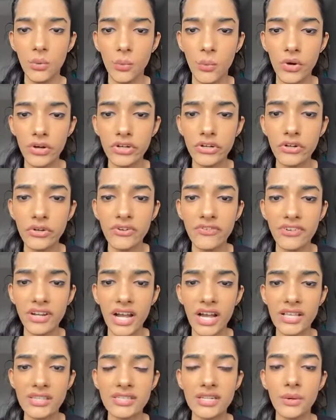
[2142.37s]
what to do if
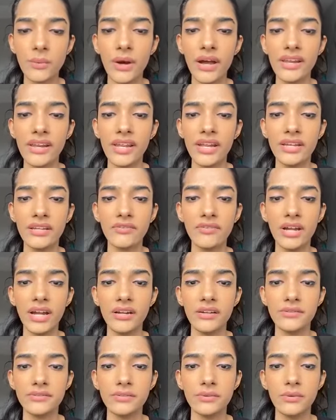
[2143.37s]
clients require native
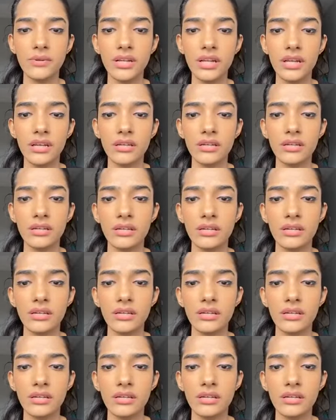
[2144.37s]
writers only.